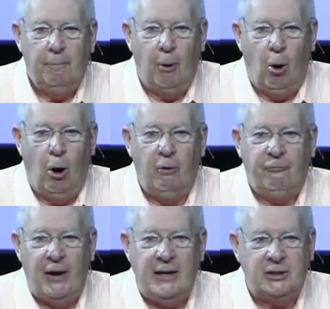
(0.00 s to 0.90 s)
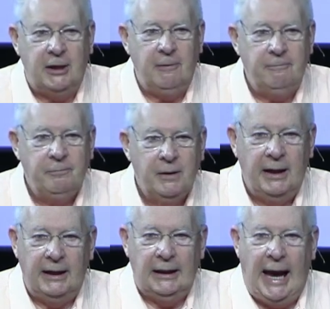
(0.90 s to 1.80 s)
Paul faced it,
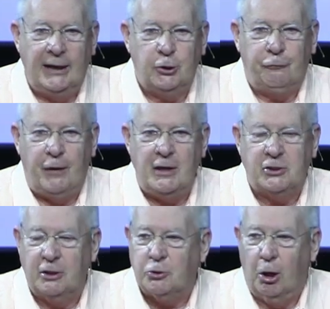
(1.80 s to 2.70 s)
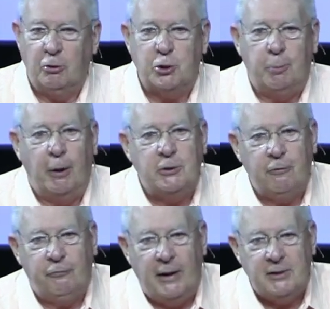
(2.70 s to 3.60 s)
Elijah faced it, Charles
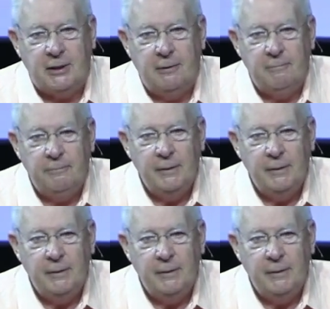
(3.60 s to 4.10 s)
Spurgeon faced it.